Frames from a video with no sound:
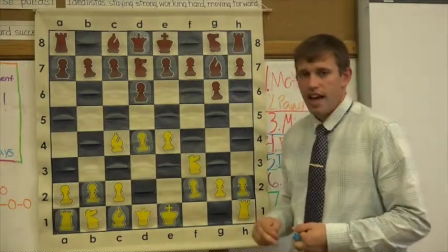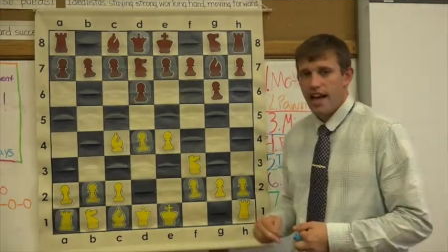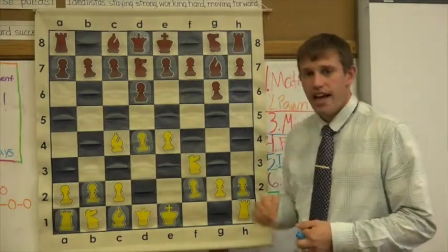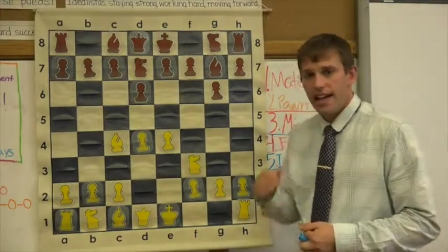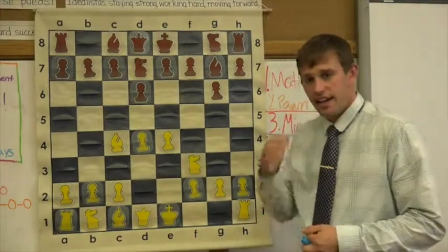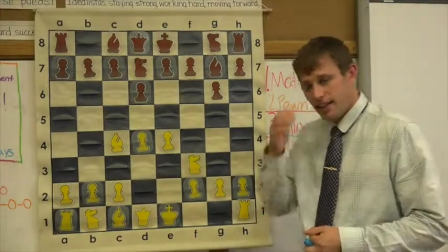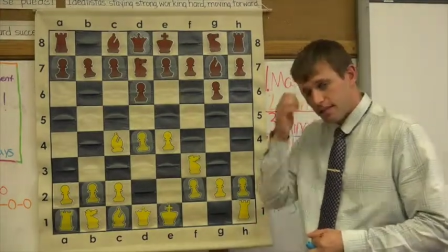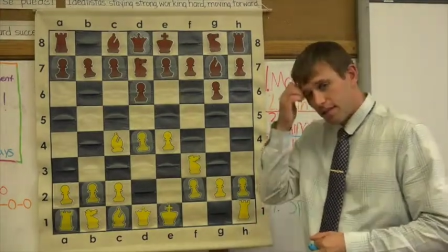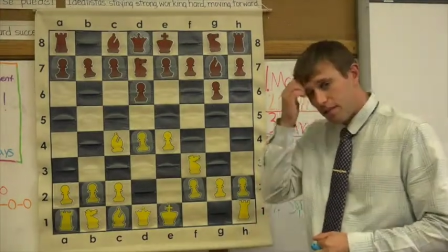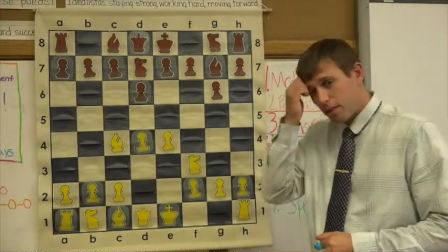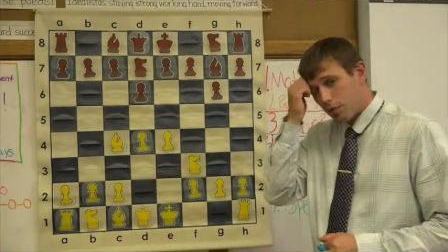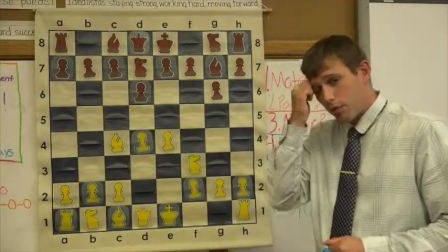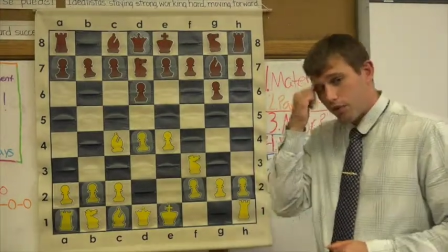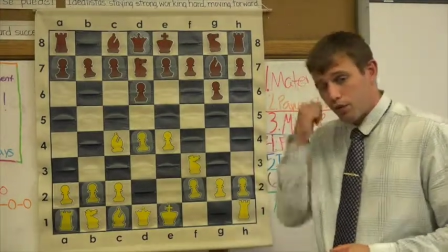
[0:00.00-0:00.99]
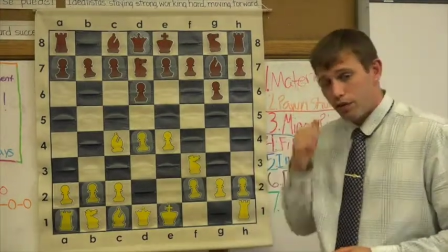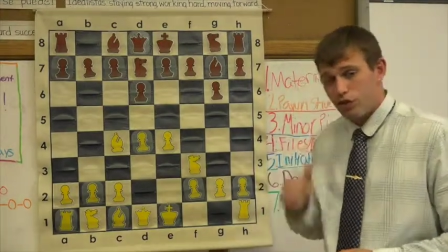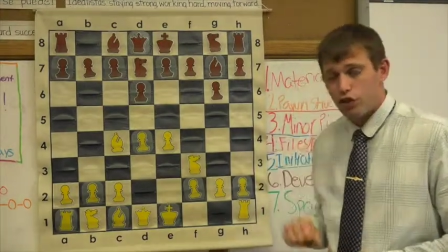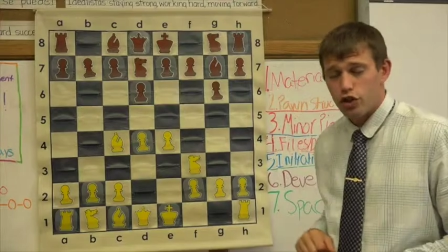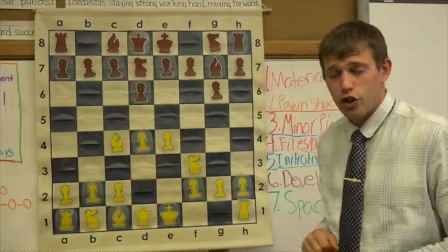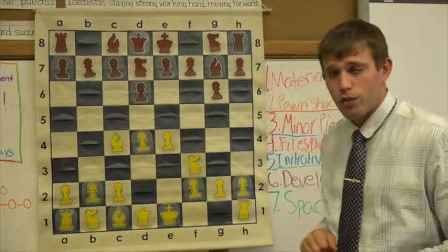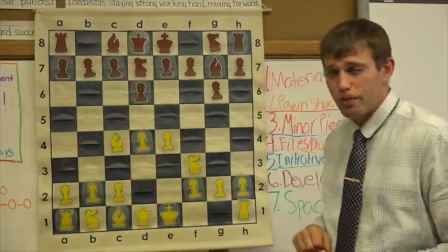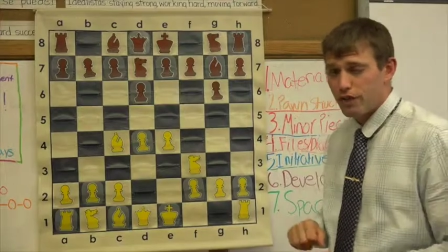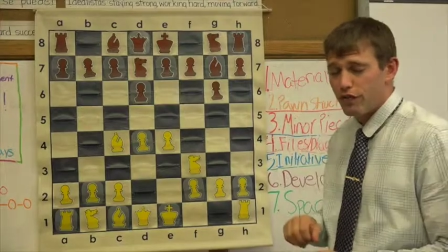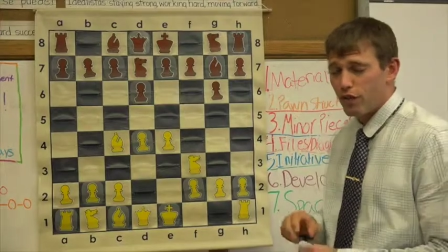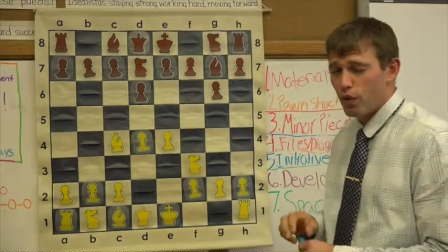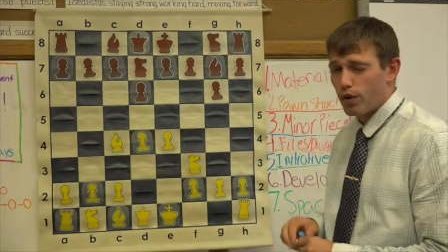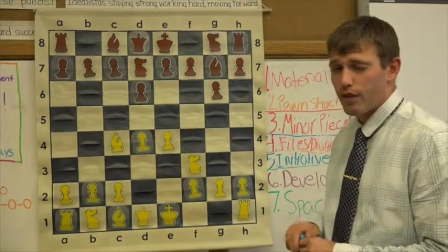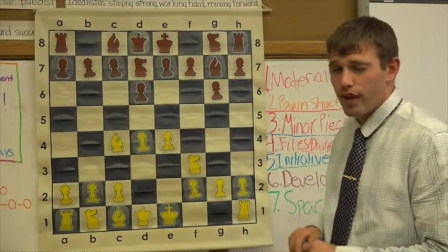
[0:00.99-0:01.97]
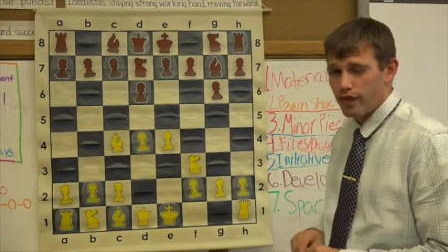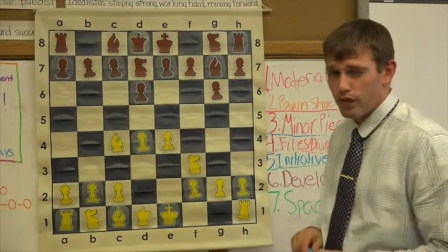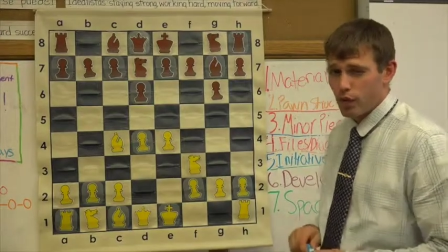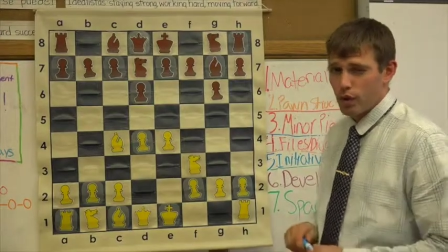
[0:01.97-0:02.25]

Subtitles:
And it's something we've showed before that